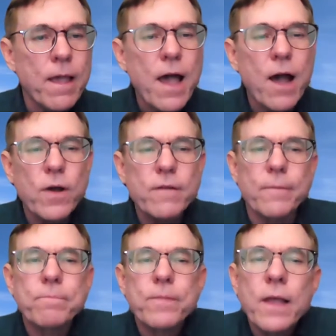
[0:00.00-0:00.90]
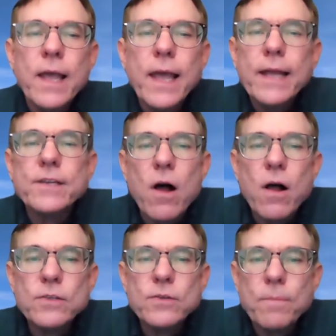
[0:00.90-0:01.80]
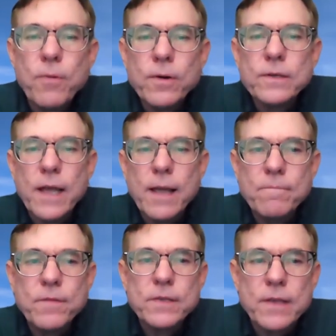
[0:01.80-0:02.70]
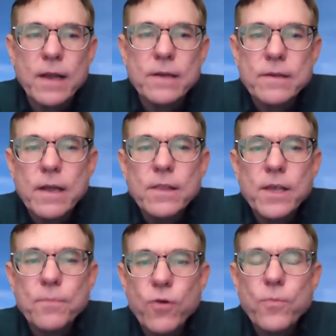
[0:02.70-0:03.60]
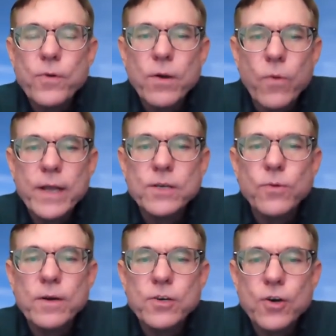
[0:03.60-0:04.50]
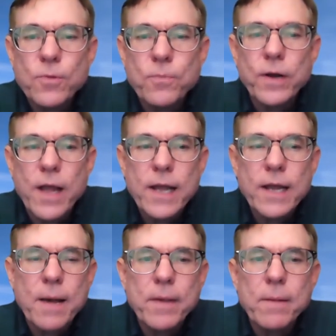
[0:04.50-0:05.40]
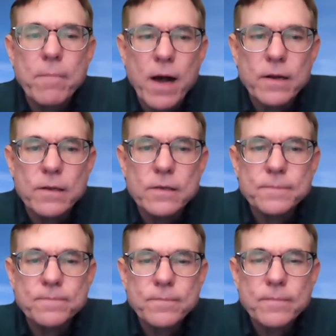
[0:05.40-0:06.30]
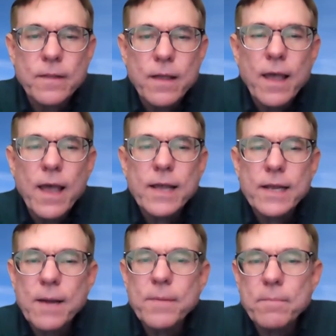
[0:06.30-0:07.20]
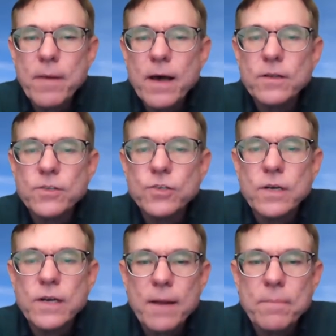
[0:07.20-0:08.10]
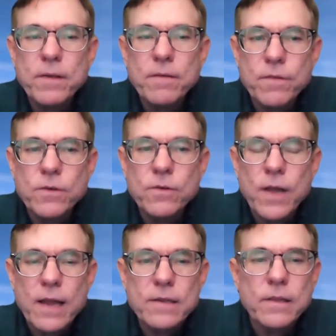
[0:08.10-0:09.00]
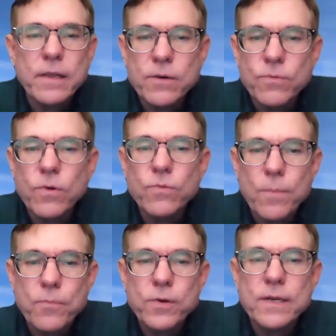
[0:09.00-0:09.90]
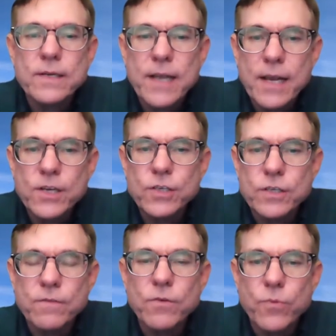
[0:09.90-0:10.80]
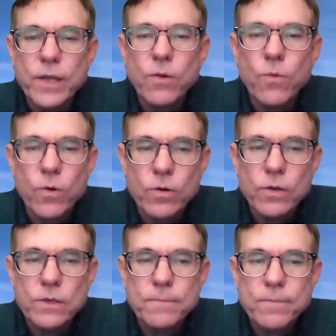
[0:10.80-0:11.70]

However, it's also important to emphasize the appropriate way to interpret economic models. Economic models should not be viewed as literal representations of the real world.